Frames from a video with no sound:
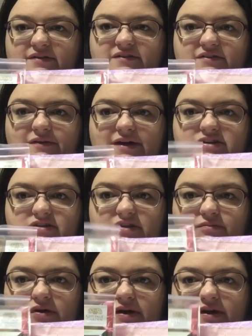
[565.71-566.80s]
So actually
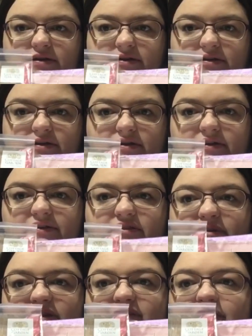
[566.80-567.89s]
mine, it's going to
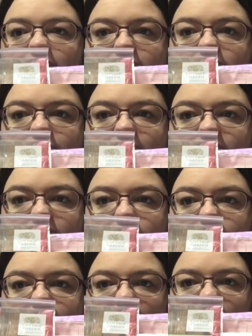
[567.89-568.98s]
be slightly bigger than what
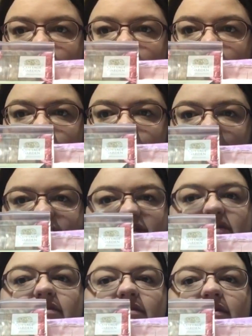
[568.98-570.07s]
we have here in the
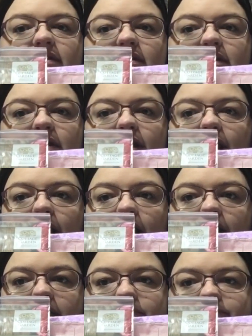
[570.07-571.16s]
pattern.
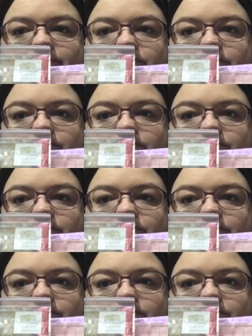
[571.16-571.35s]
I'm